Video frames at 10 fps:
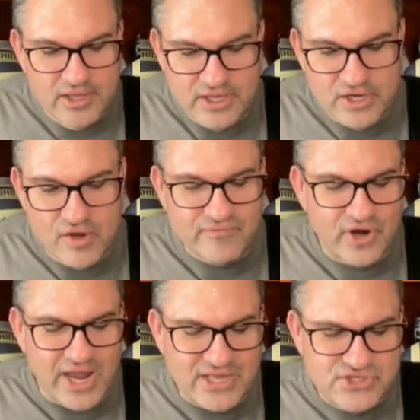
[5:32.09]

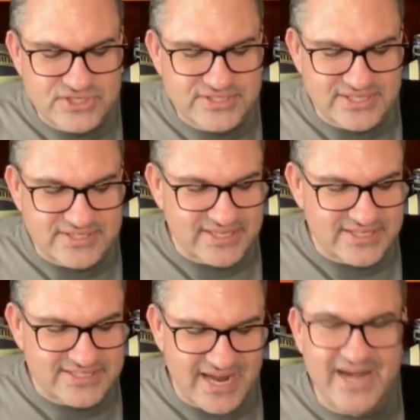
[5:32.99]
for edges,
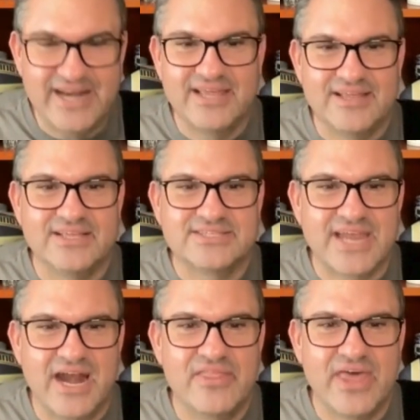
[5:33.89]
it's kind
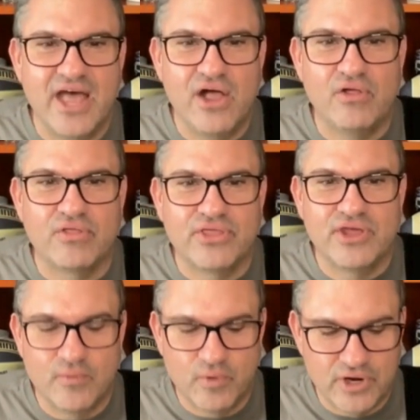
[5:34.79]
of the health
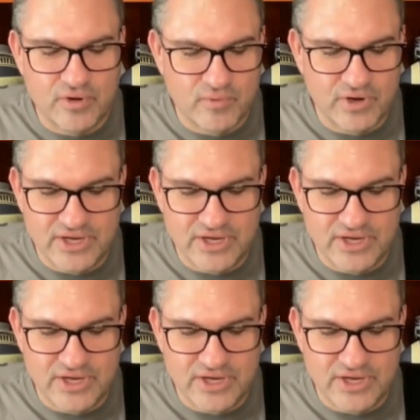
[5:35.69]
where